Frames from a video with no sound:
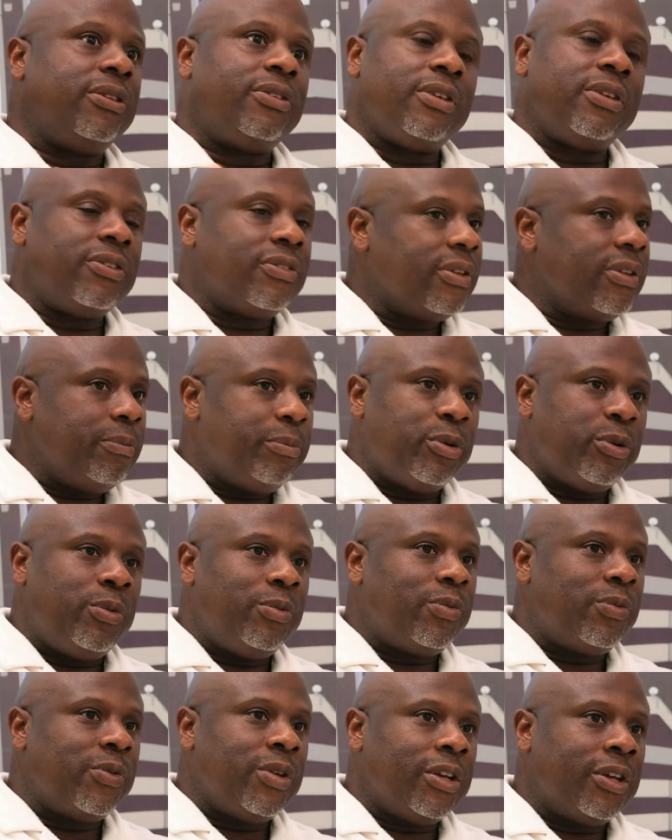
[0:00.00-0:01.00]
It's a
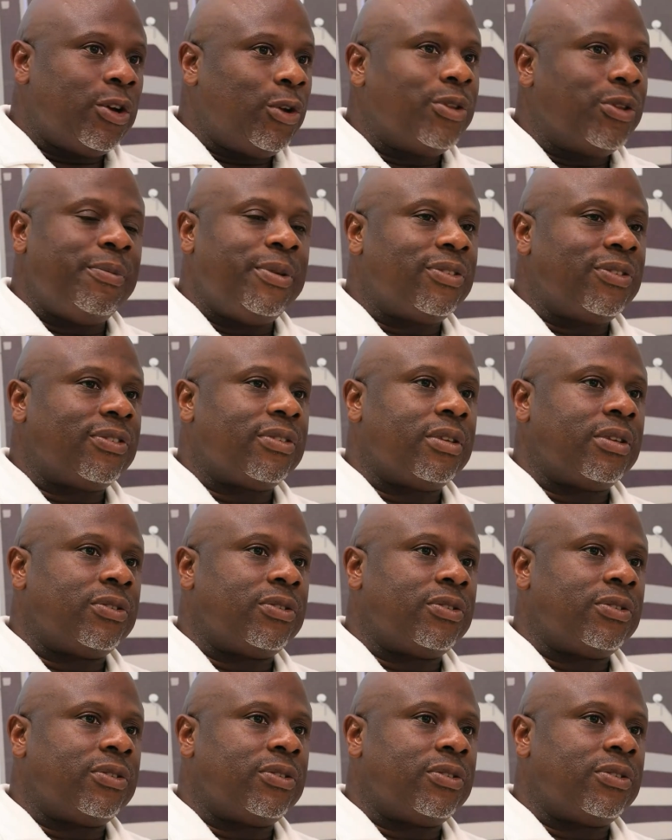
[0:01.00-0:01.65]
simple economist